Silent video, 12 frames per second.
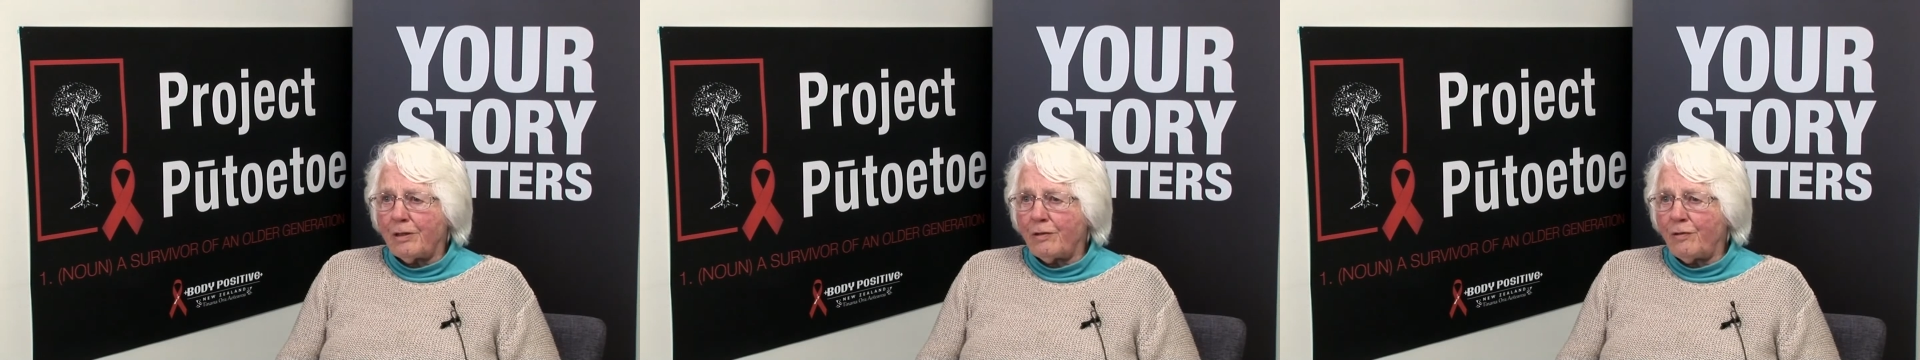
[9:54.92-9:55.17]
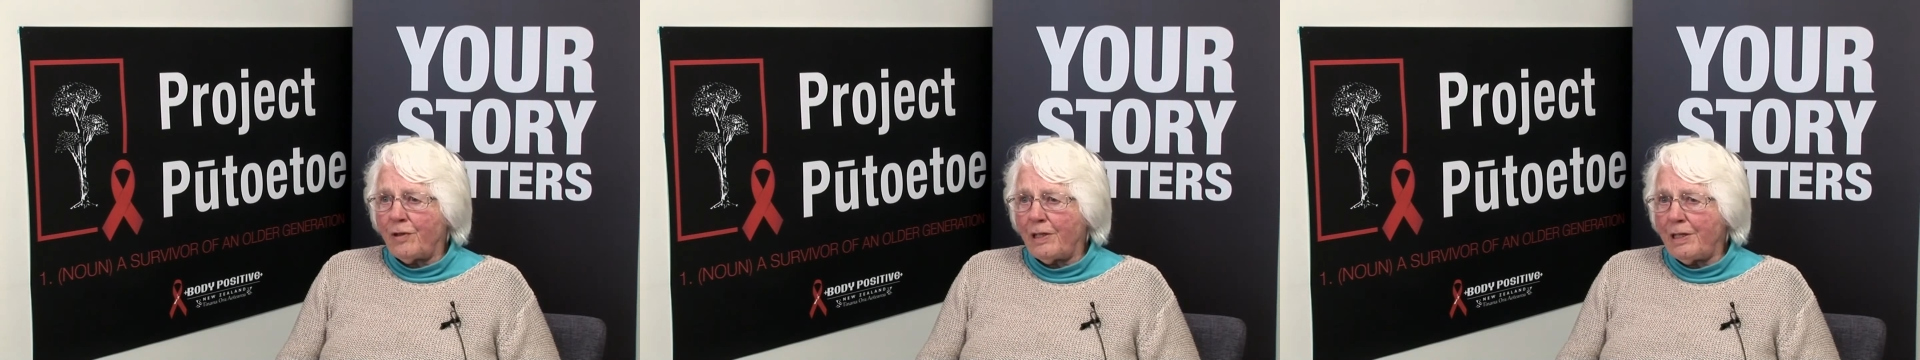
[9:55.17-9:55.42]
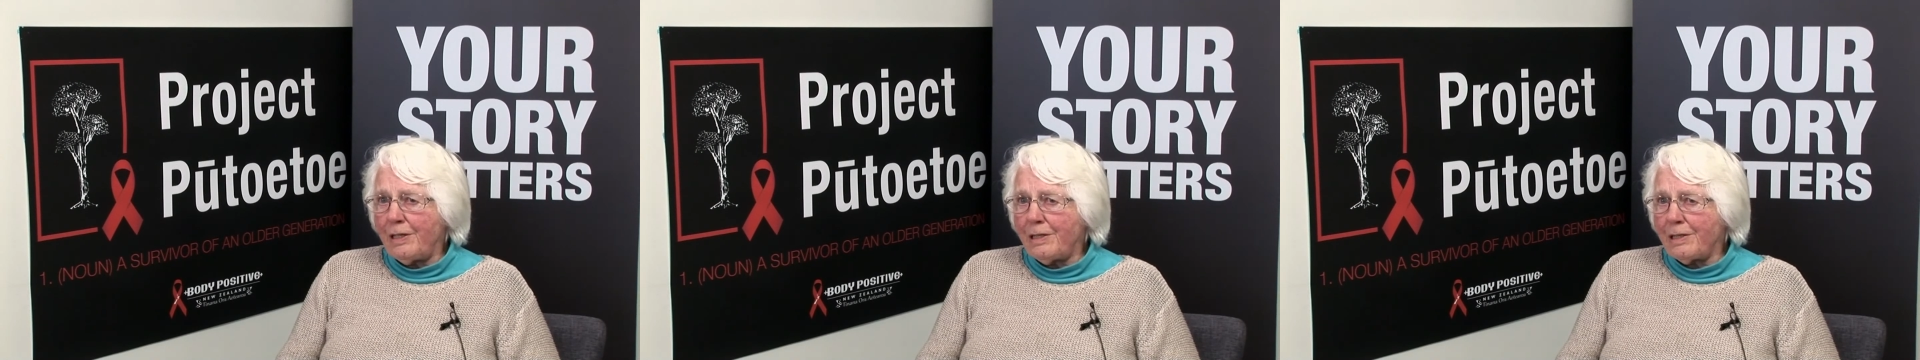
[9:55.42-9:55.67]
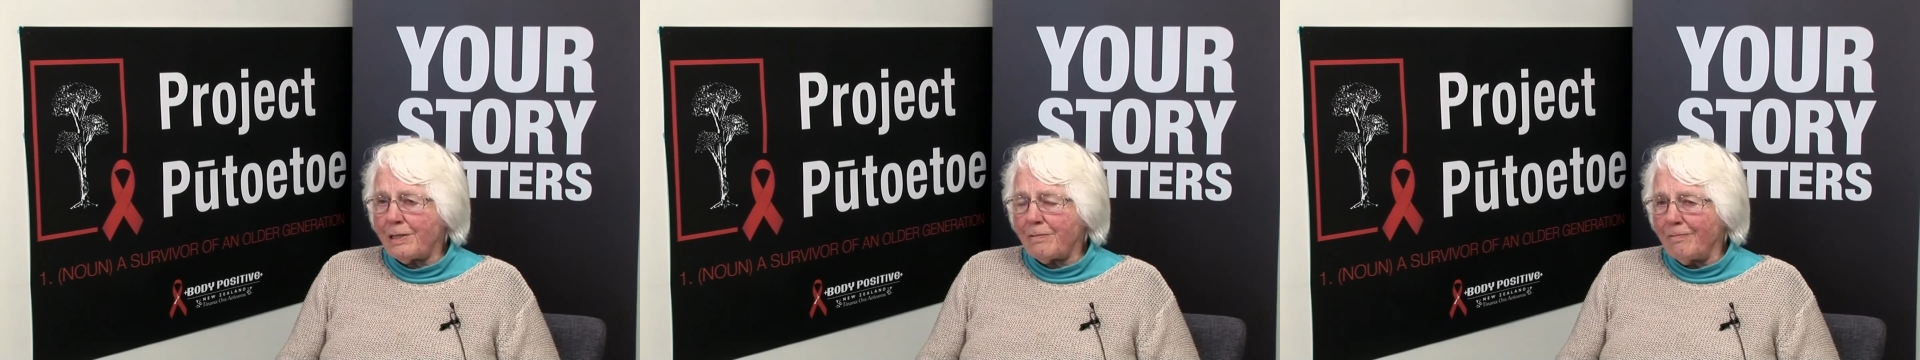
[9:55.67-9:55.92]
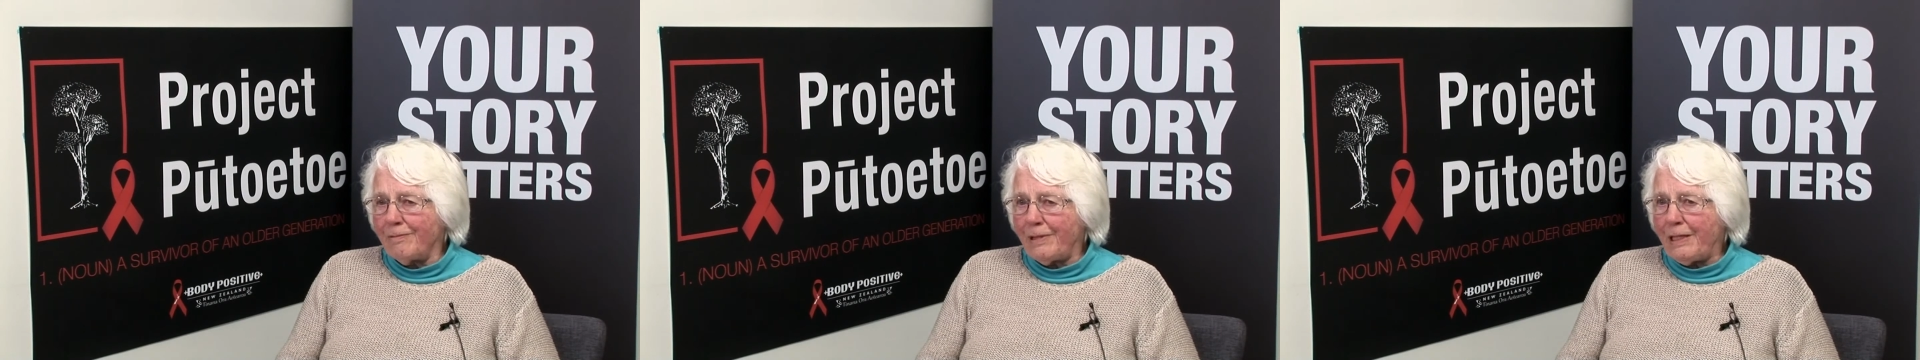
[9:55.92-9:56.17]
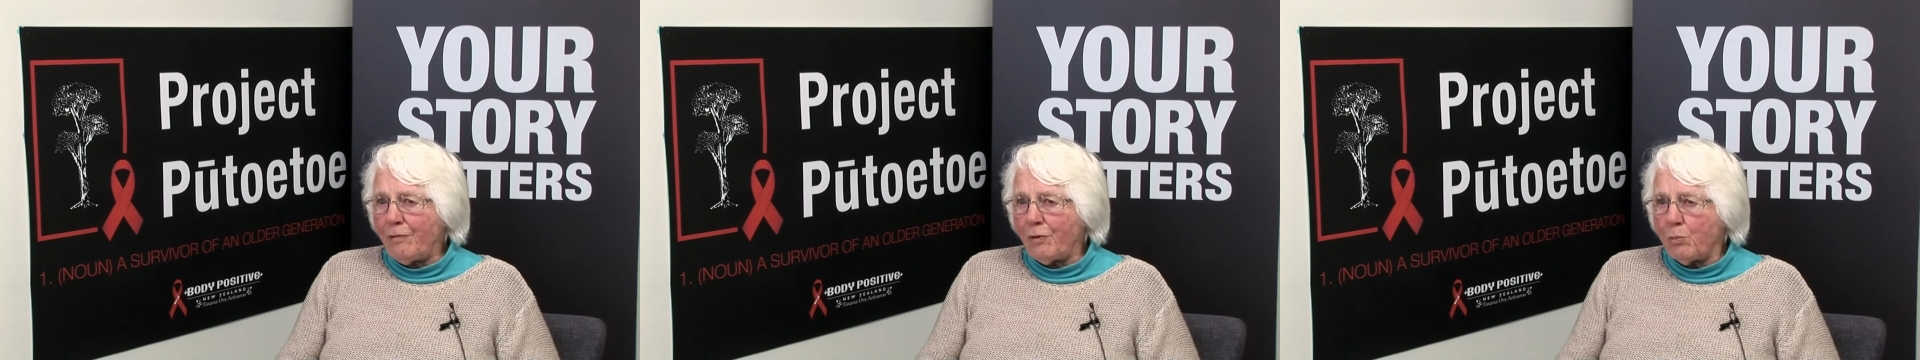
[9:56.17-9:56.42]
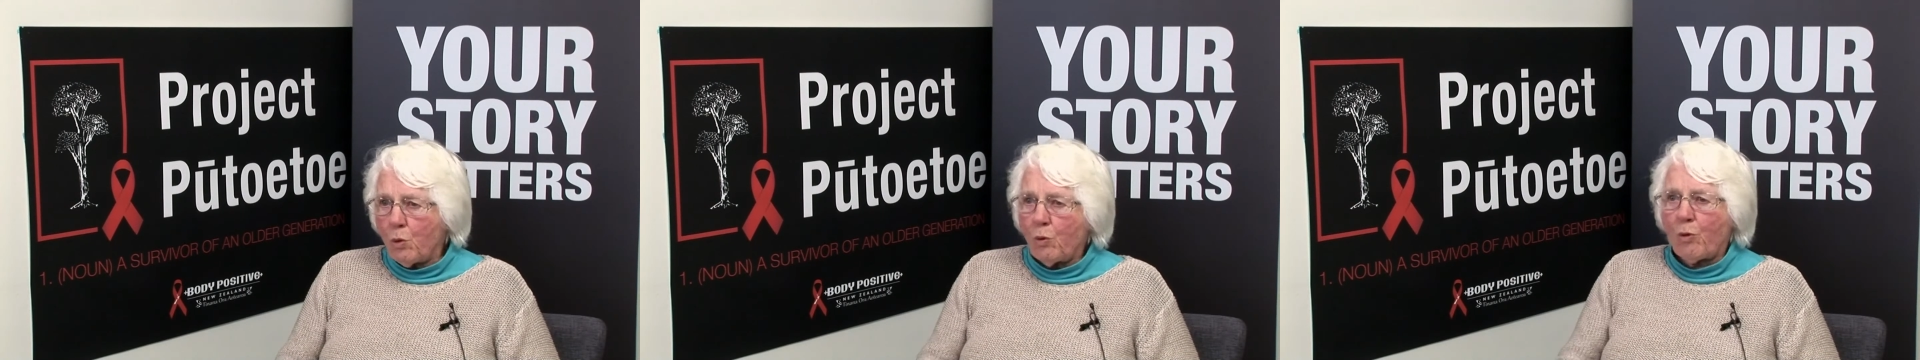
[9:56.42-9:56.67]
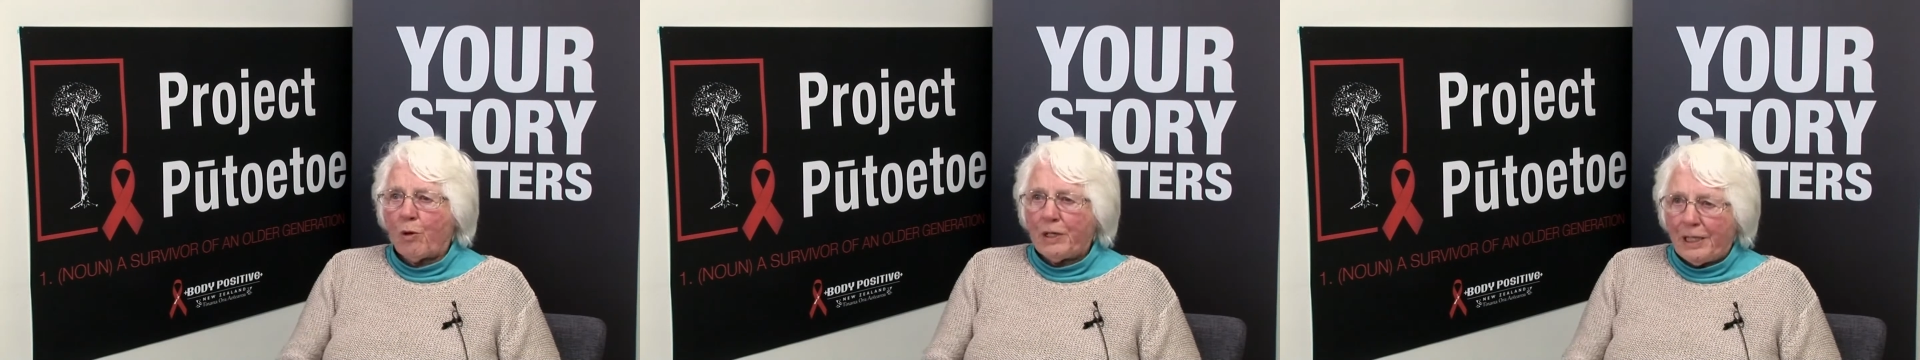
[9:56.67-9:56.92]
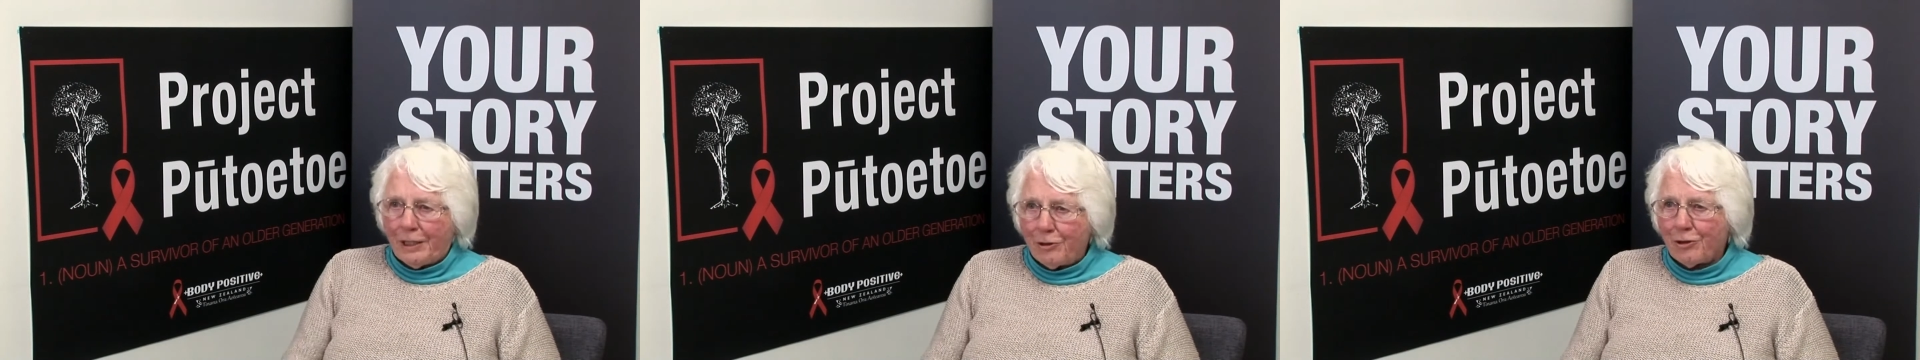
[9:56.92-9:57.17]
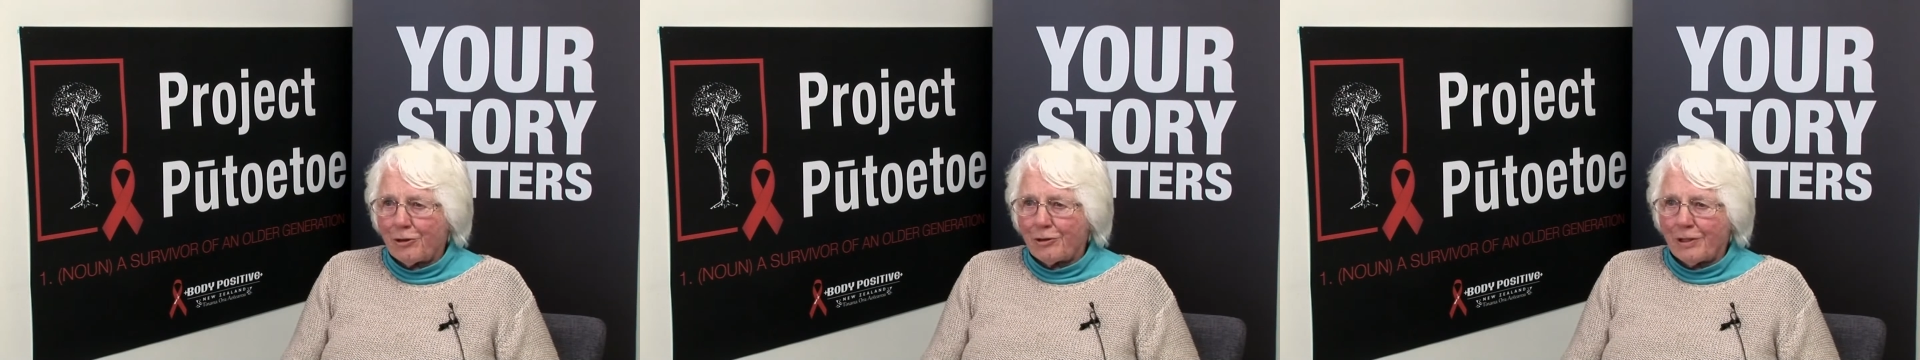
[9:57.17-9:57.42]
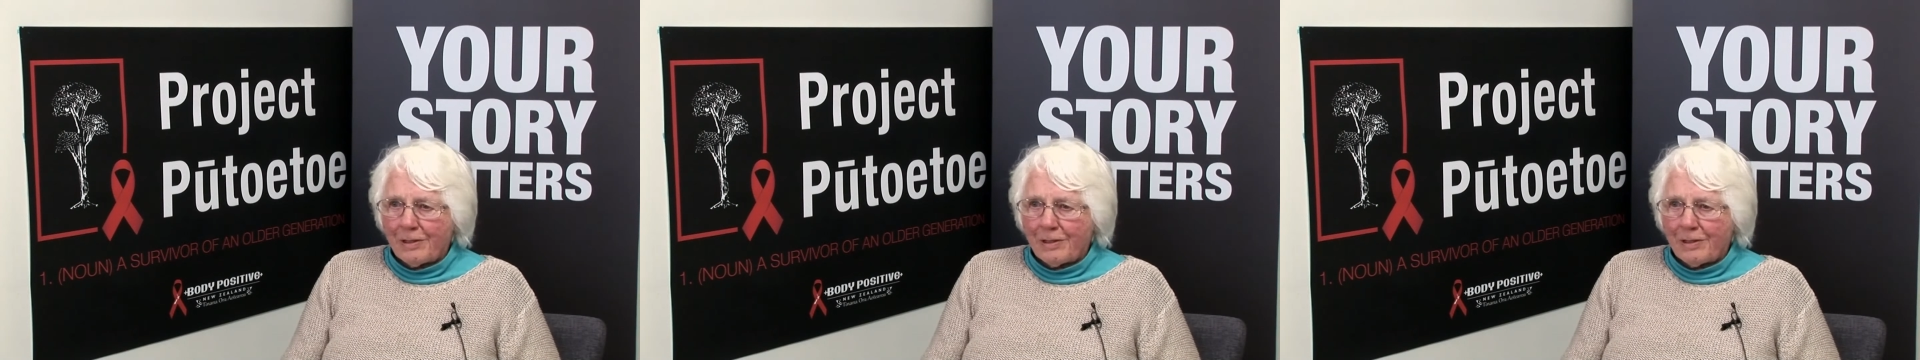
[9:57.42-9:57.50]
If he's even more on edge,